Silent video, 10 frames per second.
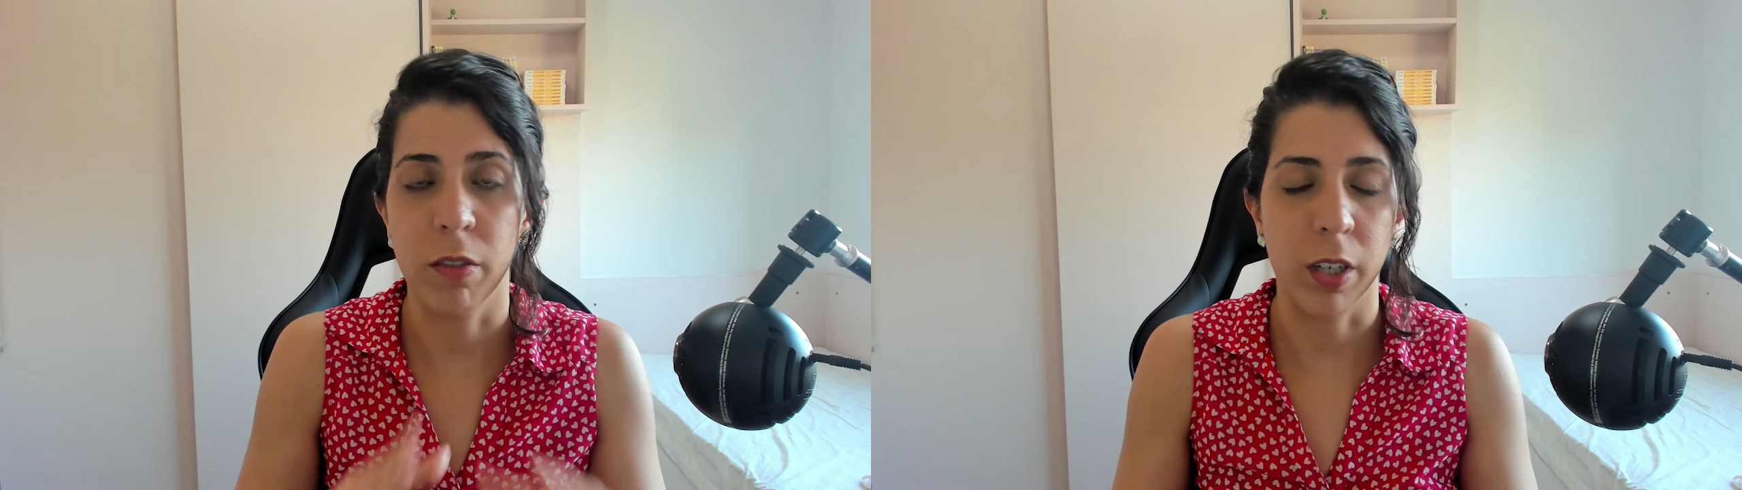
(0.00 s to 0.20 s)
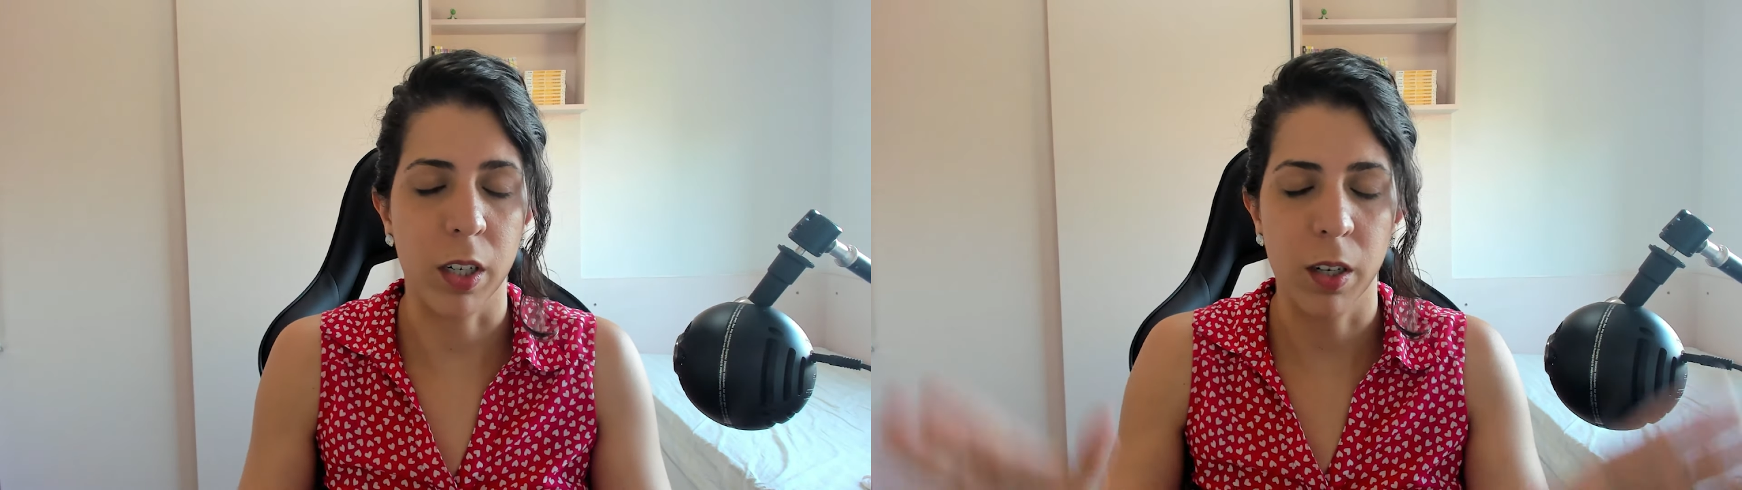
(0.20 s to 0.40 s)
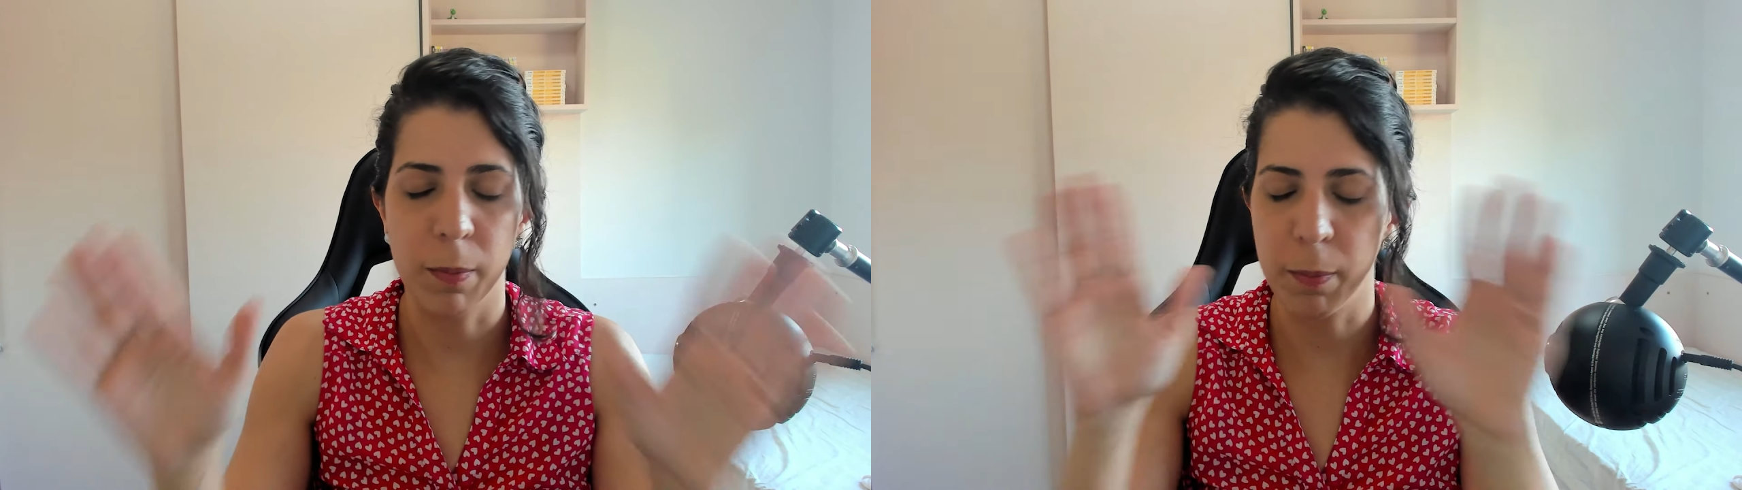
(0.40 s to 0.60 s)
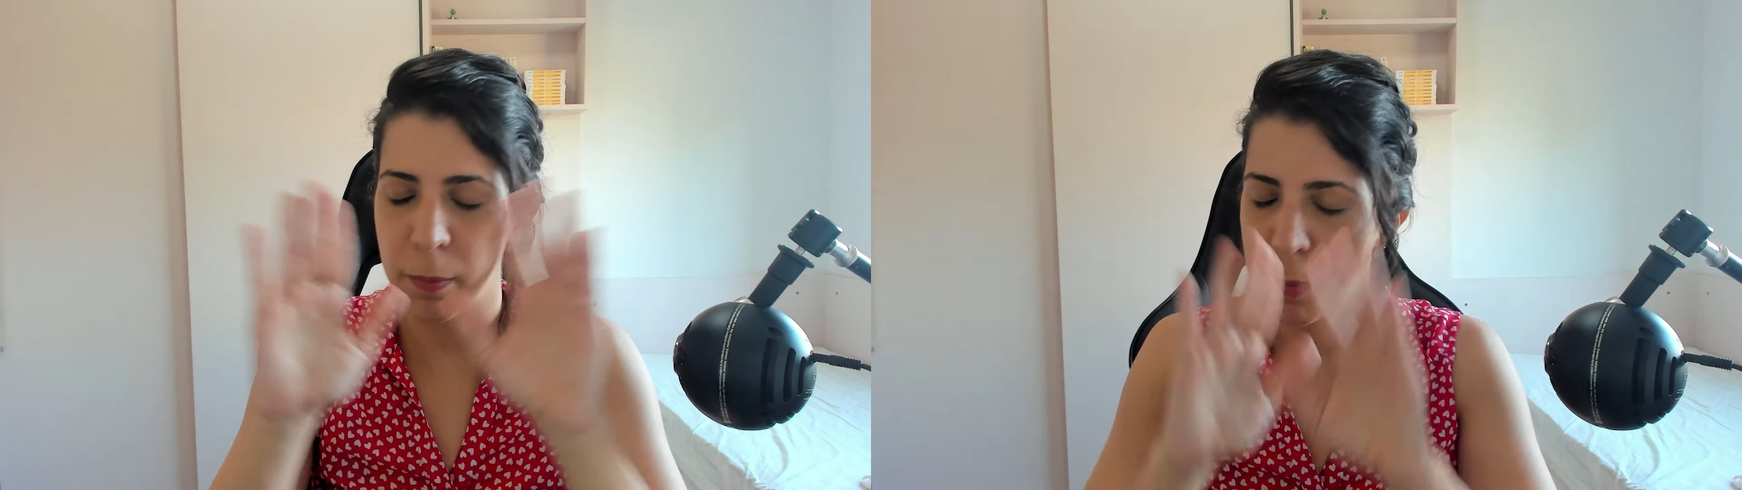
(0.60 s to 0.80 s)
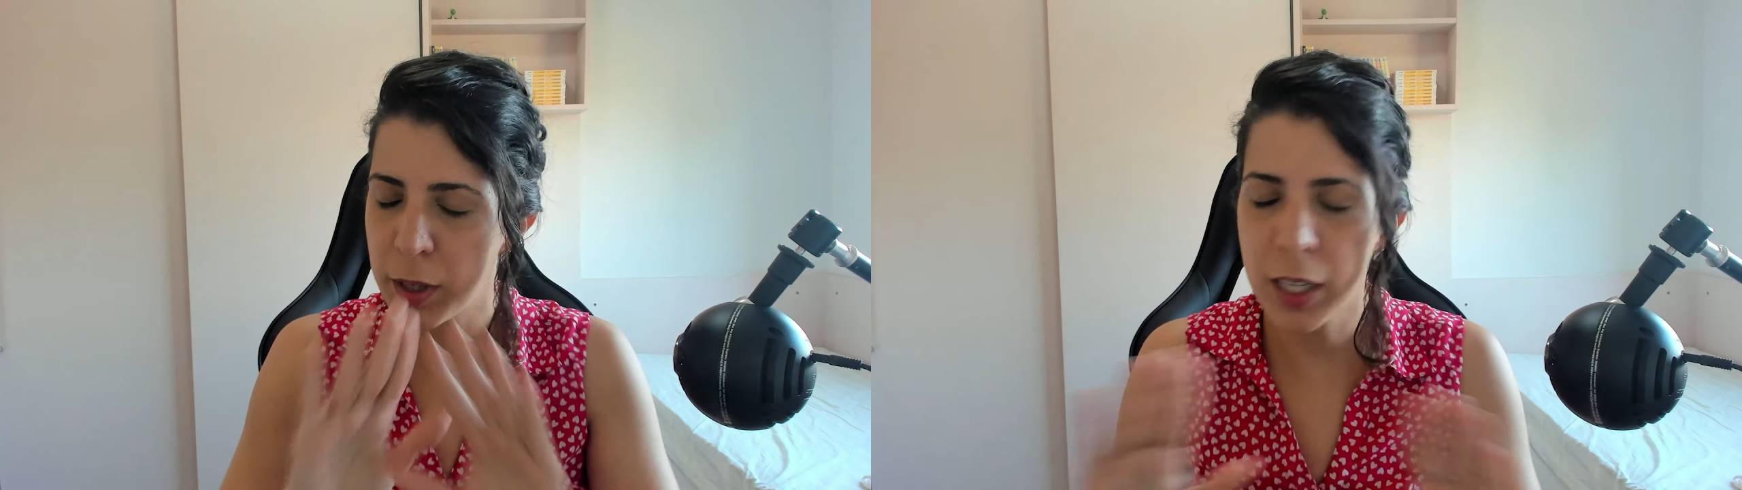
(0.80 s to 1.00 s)
for
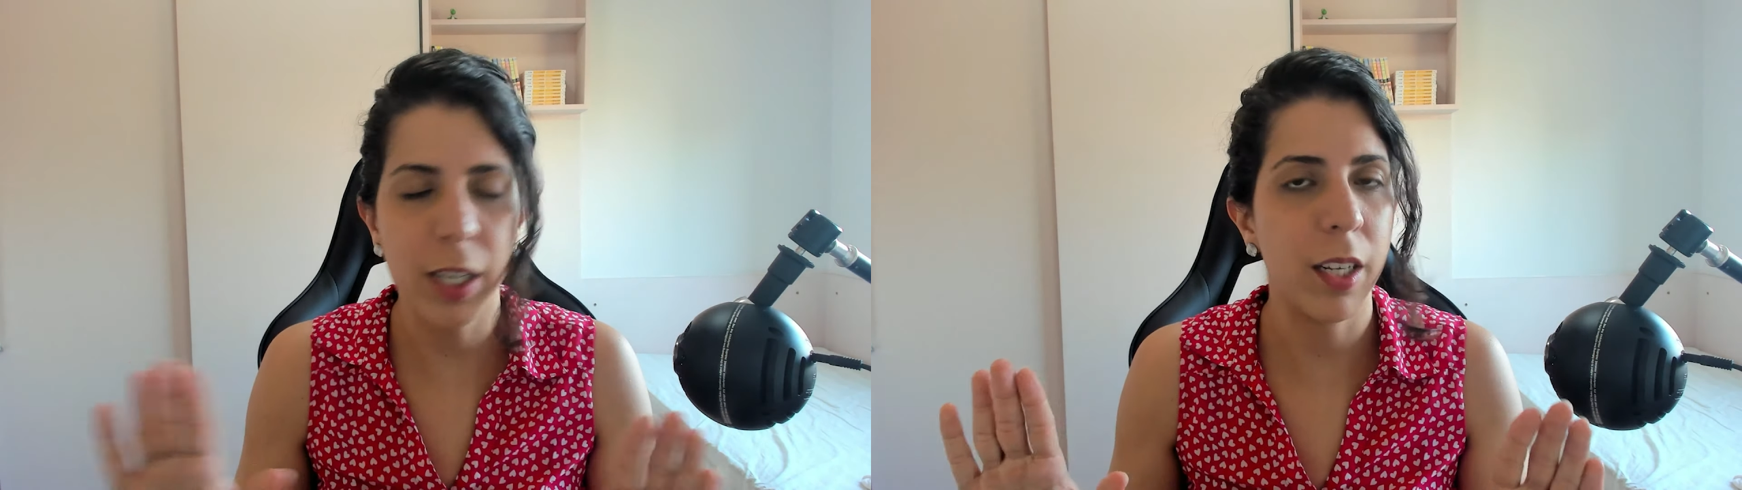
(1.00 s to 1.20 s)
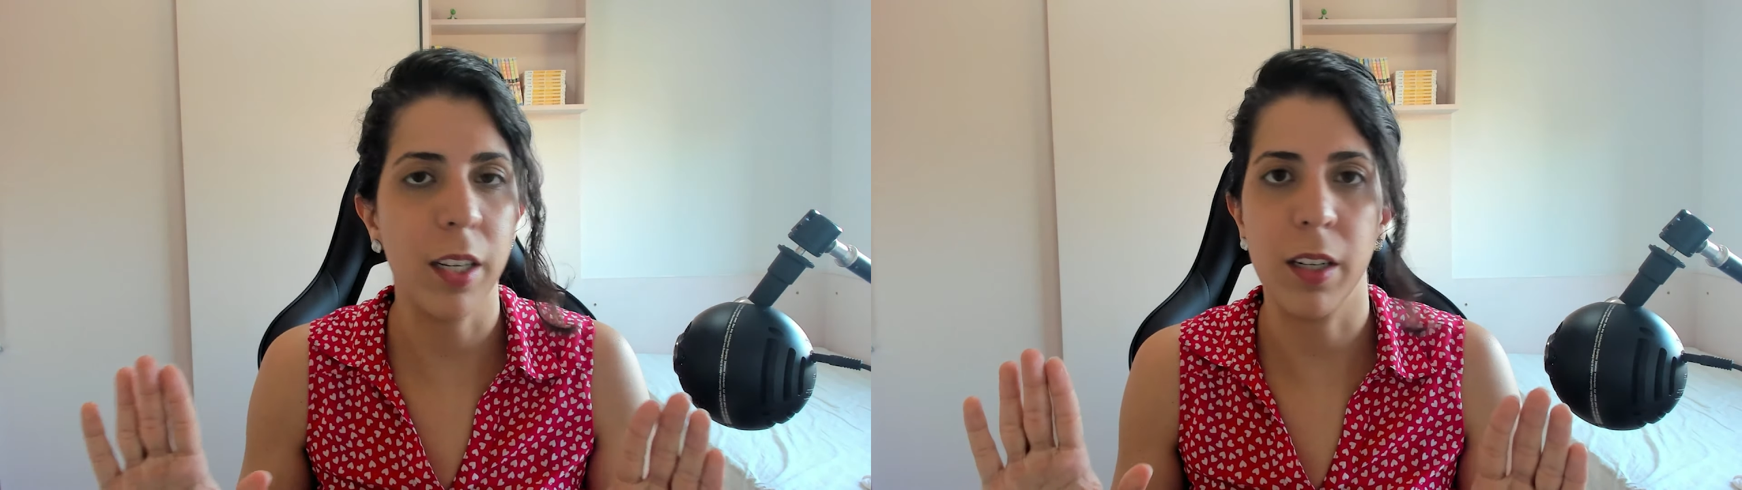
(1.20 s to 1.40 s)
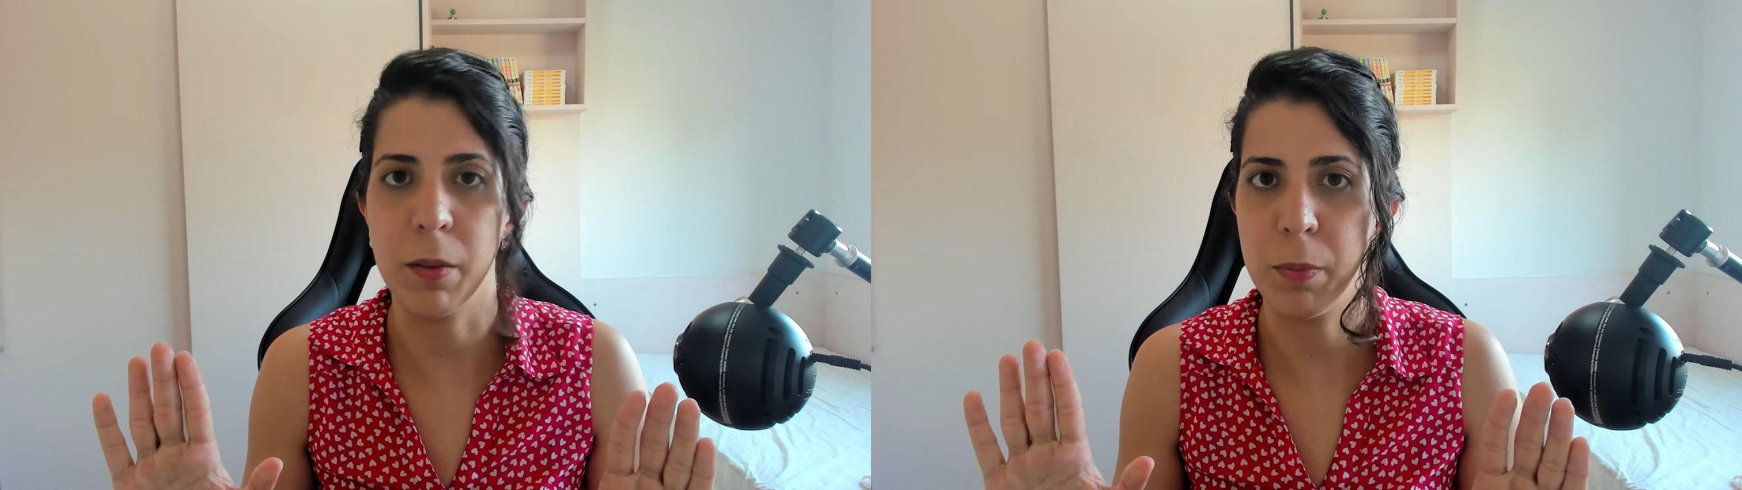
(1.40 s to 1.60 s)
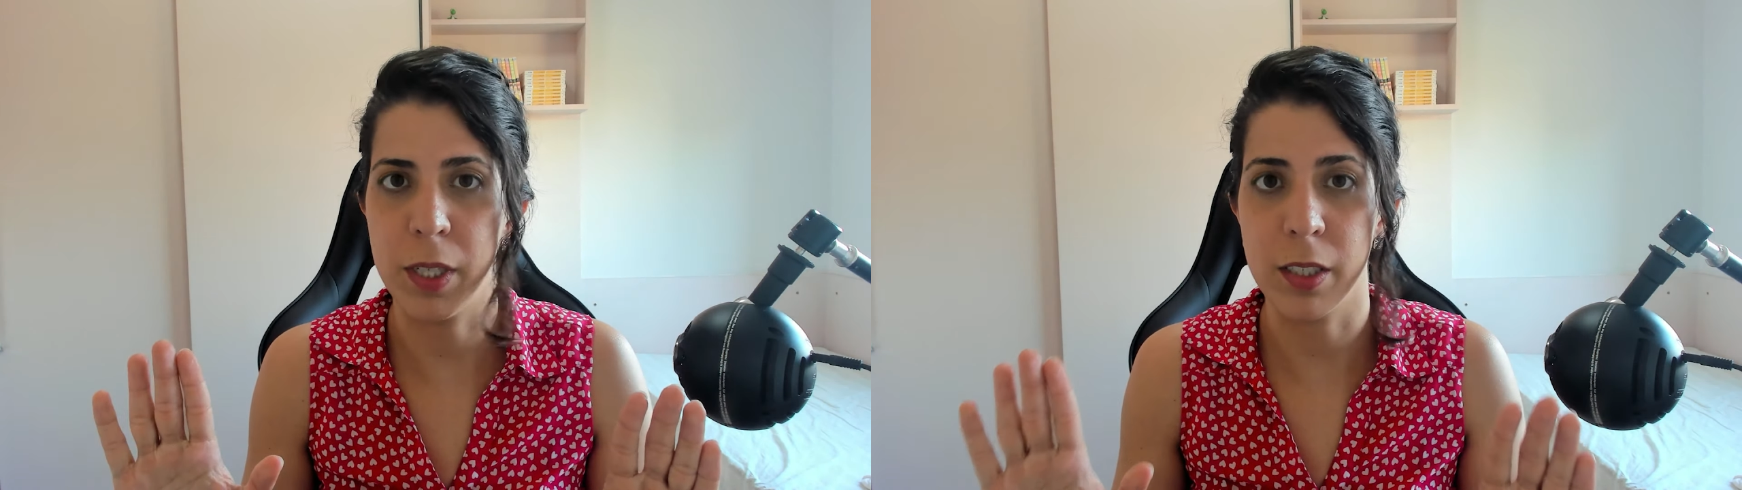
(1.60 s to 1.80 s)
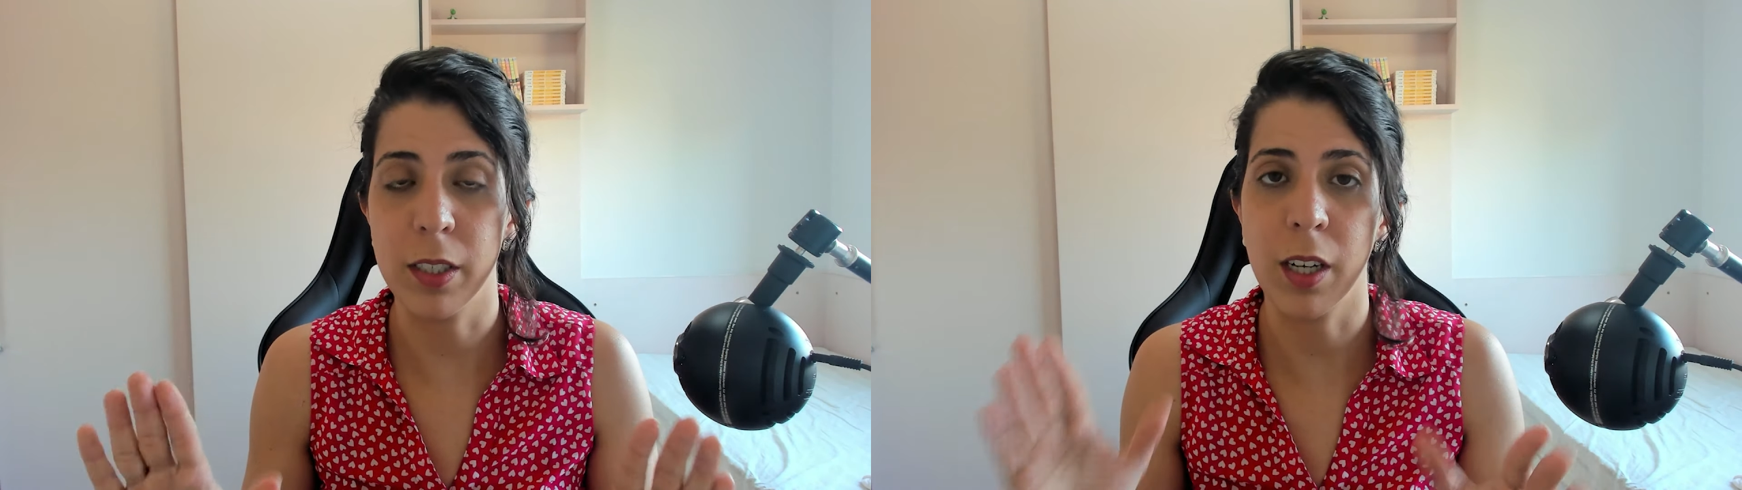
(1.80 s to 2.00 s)
completely upending